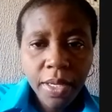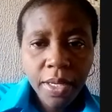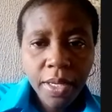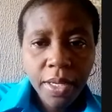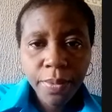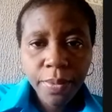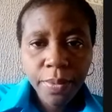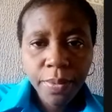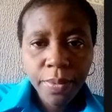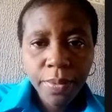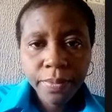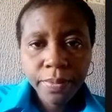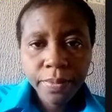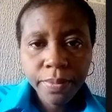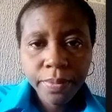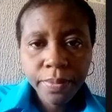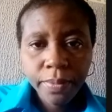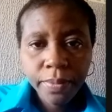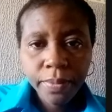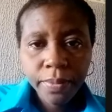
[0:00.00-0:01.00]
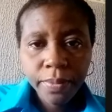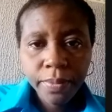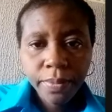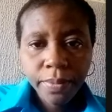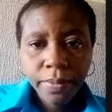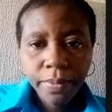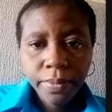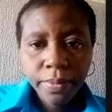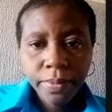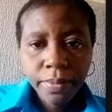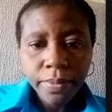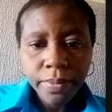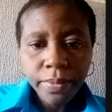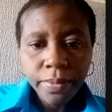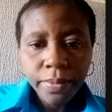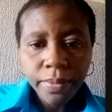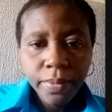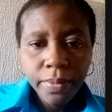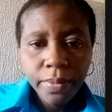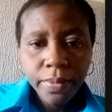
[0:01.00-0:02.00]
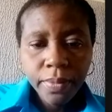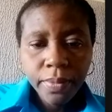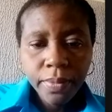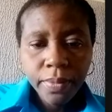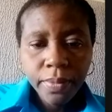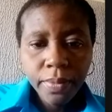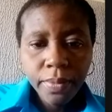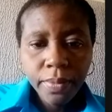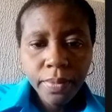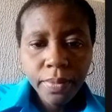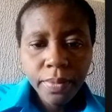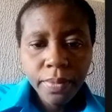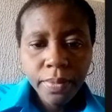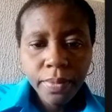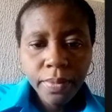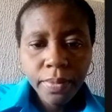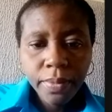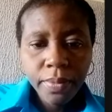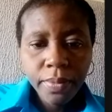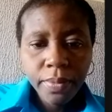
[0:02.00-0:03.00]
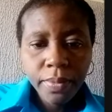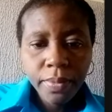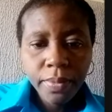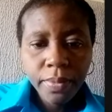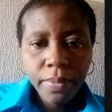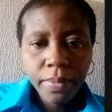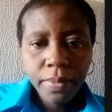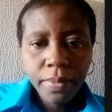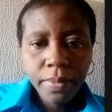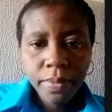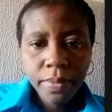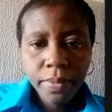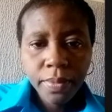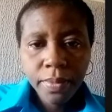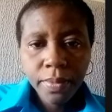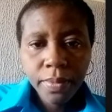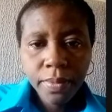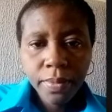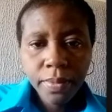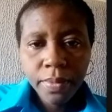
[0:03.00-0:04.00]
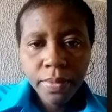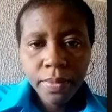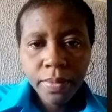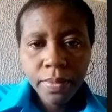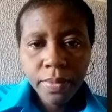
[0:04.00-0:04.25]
(silence)